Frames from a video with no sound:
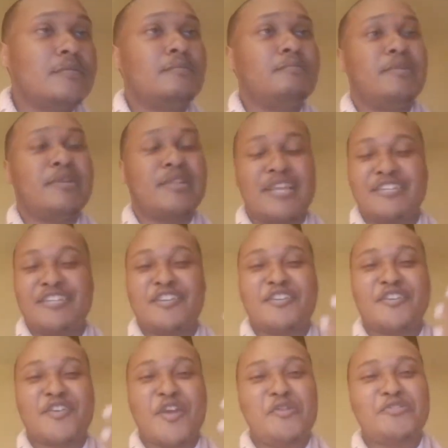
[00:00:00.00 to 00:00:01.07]
But it
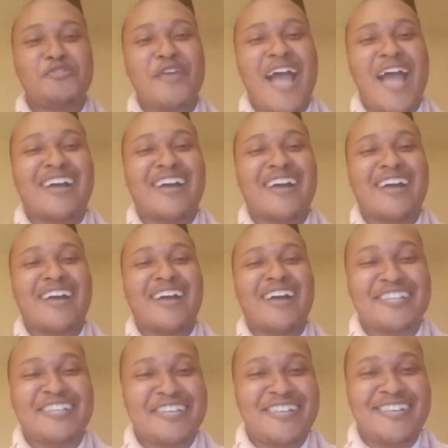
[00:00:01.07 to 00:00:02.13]
just showed you how
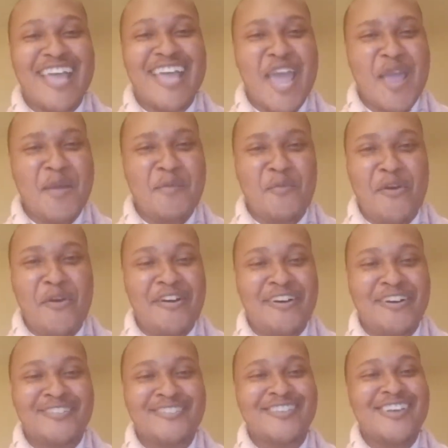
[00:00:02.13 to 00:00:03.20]
classy the game
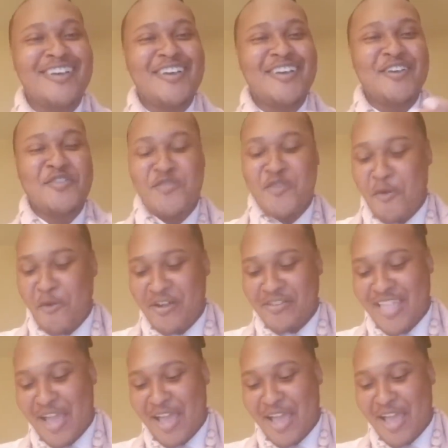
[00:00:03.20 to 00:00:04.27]
was,
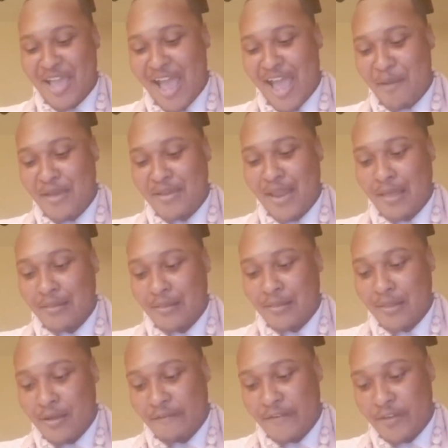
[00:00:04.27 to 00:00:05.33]
at that time, and I
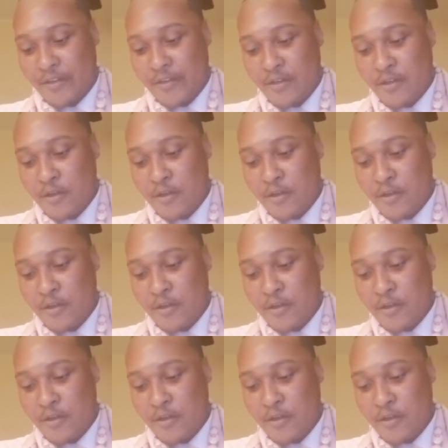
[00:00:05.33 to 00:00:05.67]
love it.